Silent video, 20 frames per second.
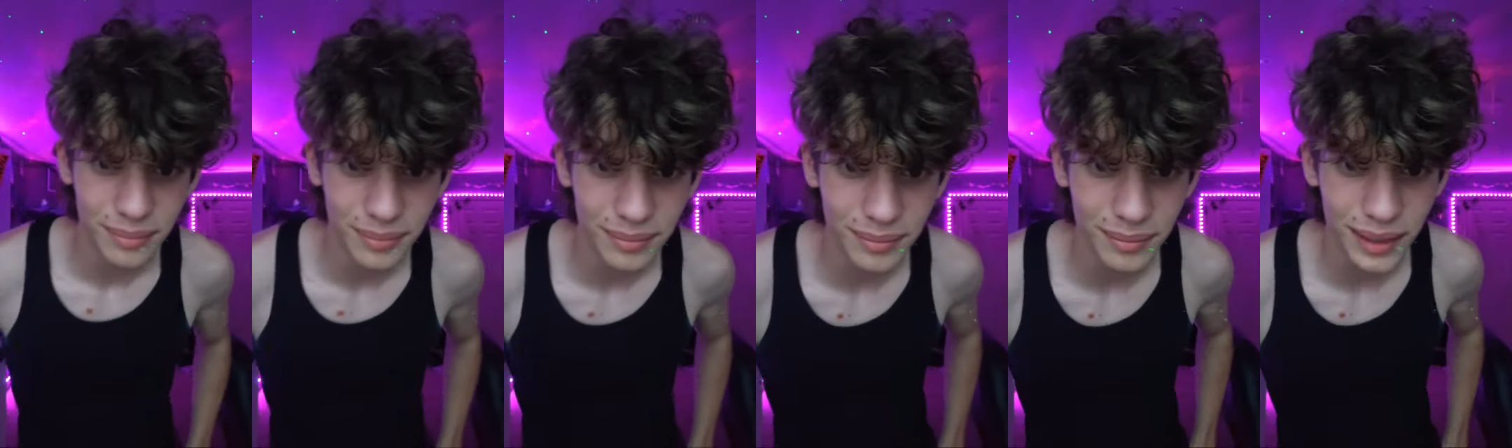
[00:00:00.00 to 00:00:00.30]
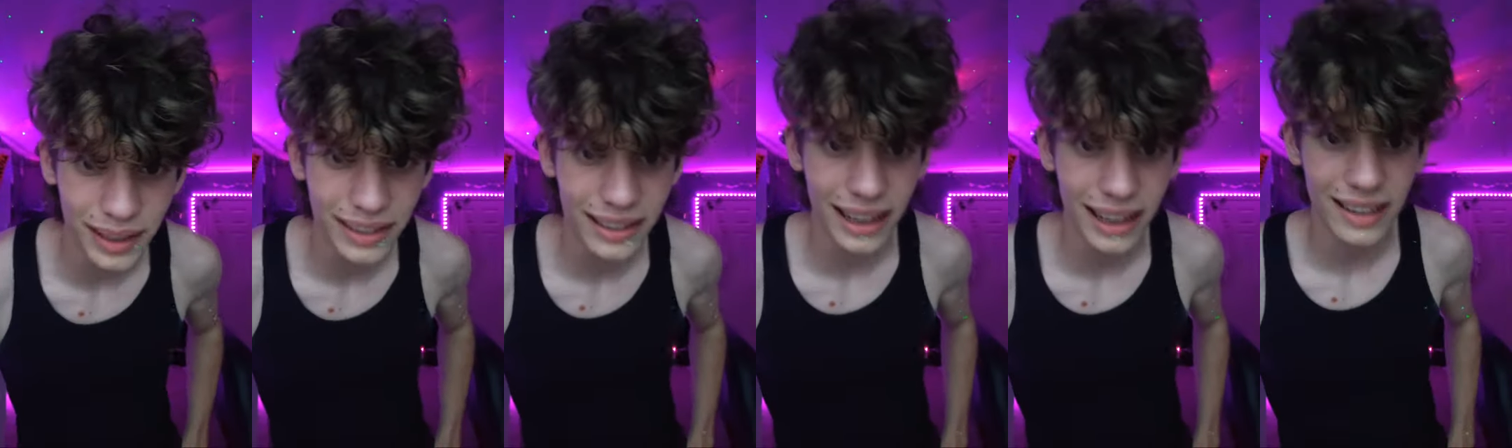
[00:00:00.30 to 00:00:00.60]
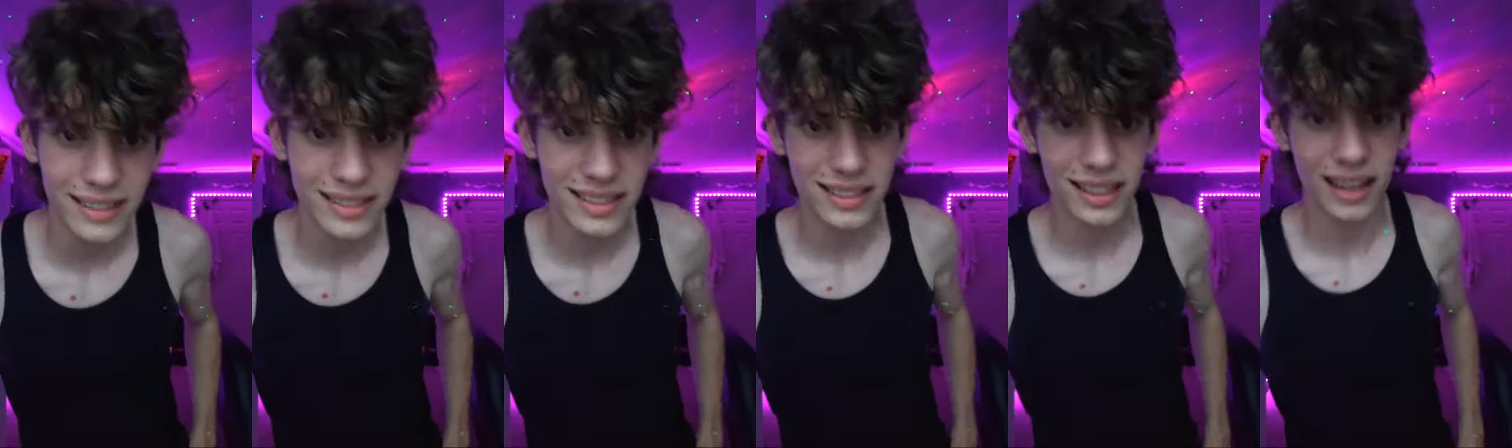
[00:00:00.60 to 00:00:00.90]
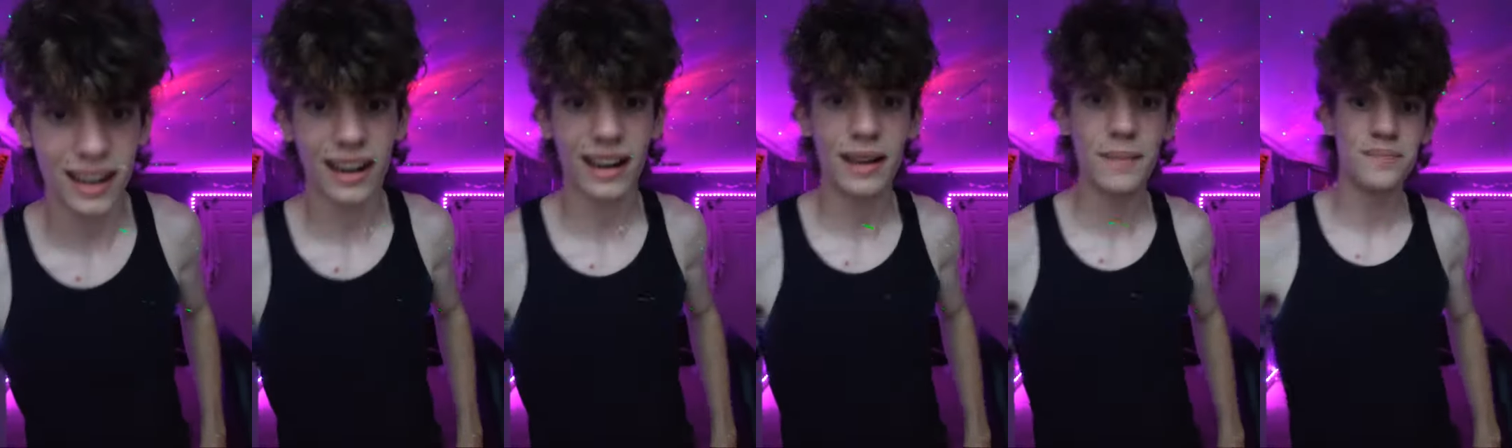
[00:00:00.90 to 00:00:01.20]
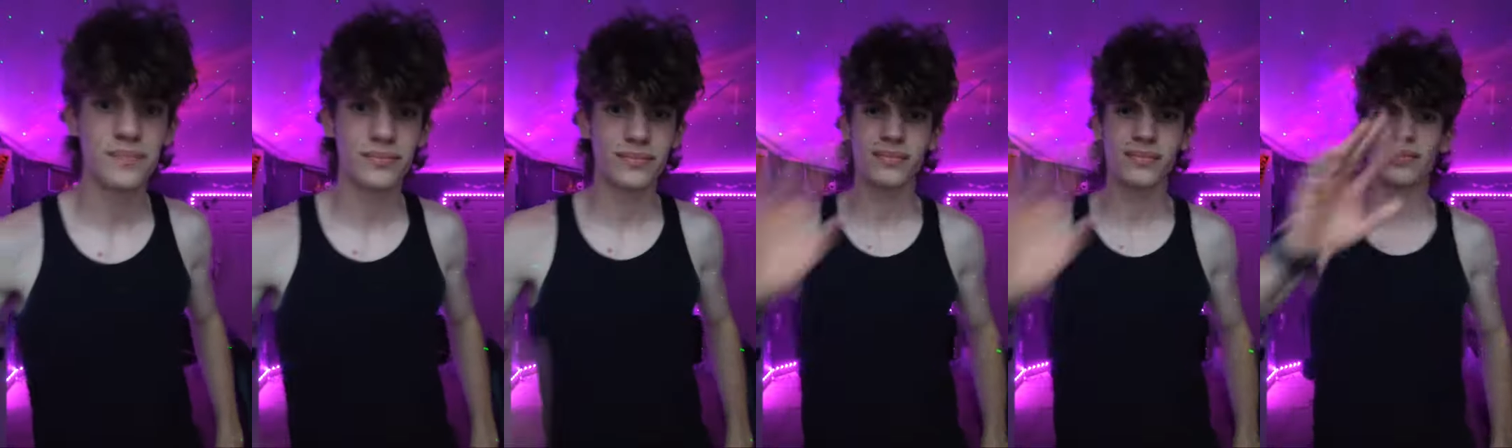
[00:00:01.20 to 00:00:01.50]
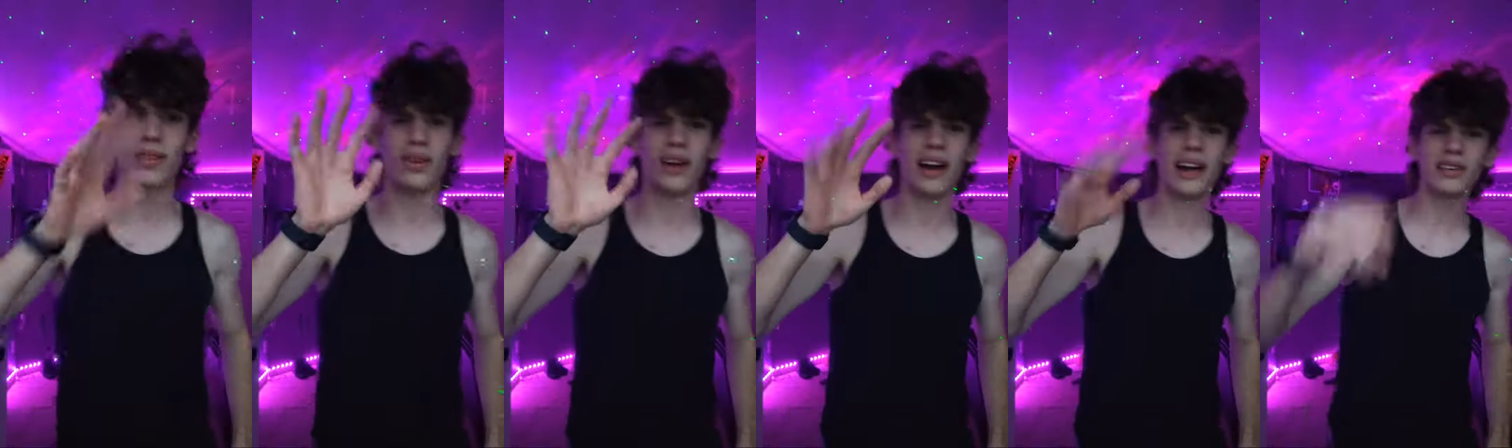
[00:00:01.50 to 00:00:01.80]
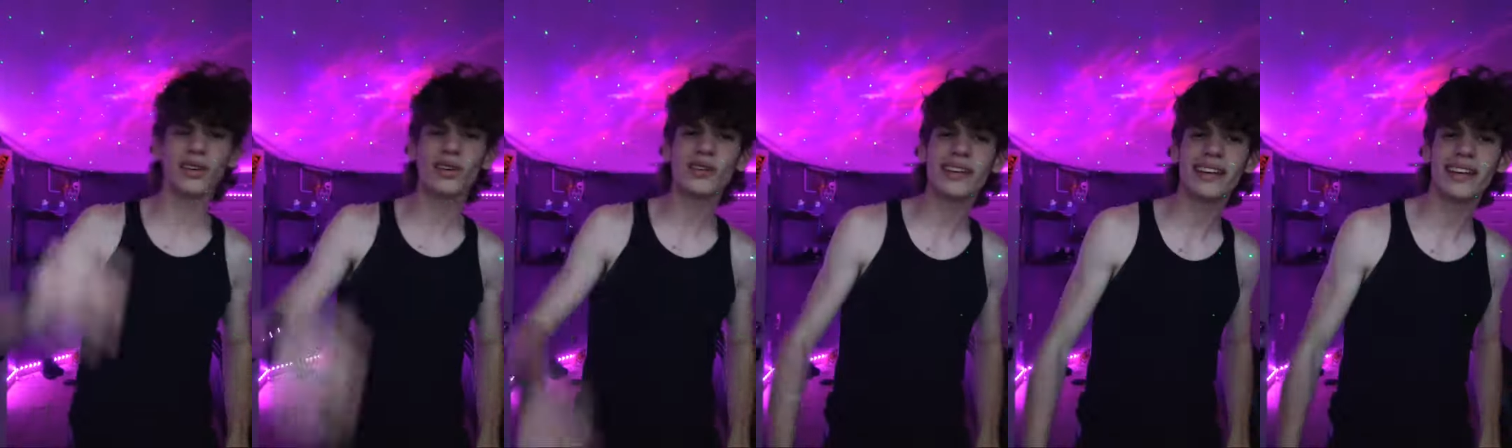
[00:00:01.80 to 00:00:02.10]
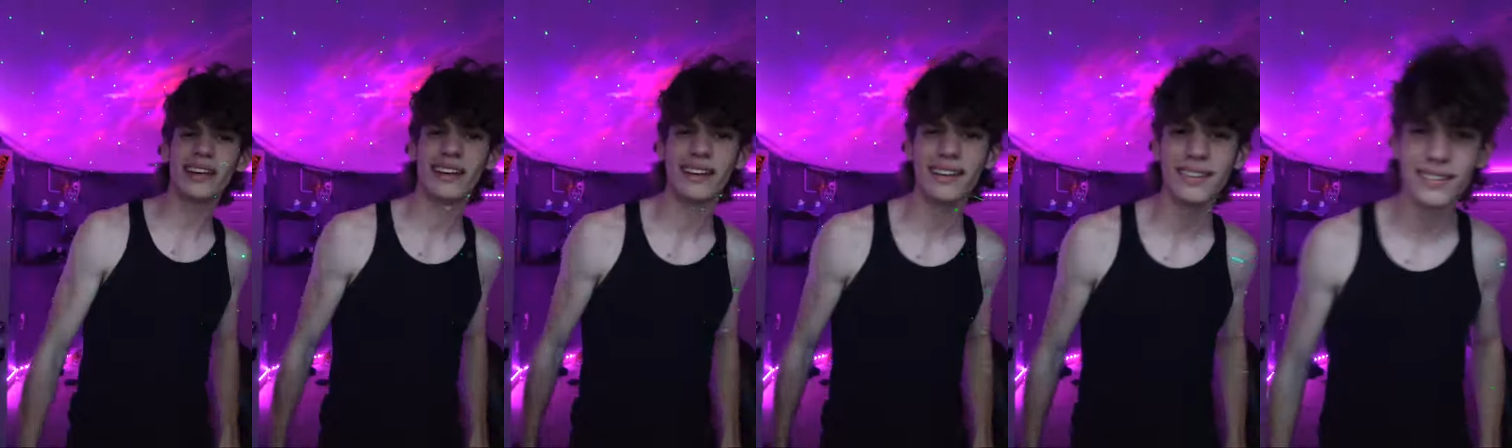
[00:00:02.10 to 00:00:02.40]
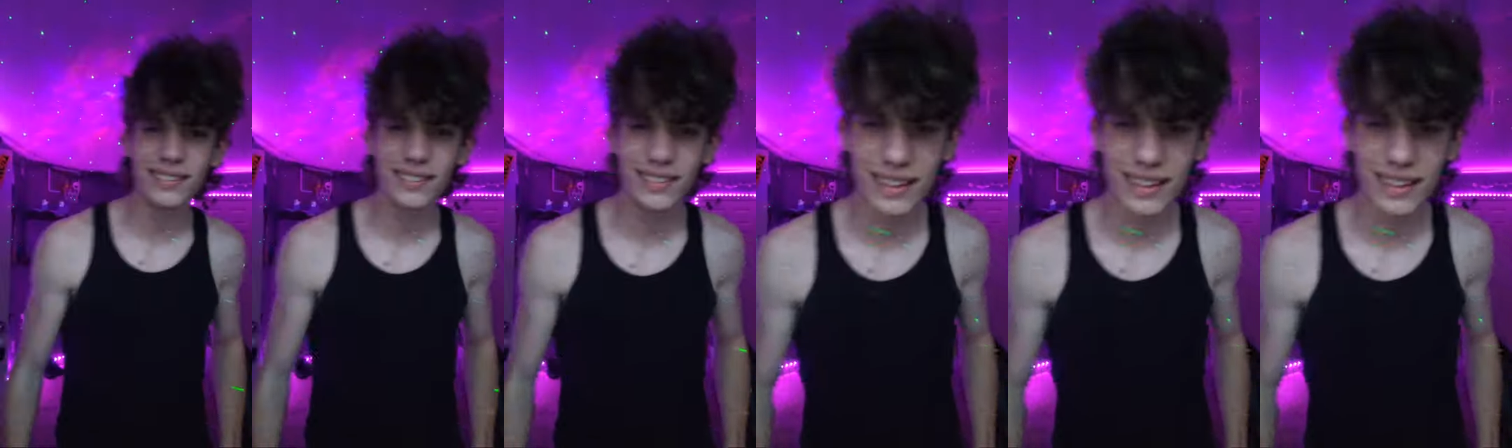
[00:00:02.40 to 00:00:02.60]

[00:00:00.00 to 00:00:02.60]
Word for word: My cat says hi. Oh, hello, kitty.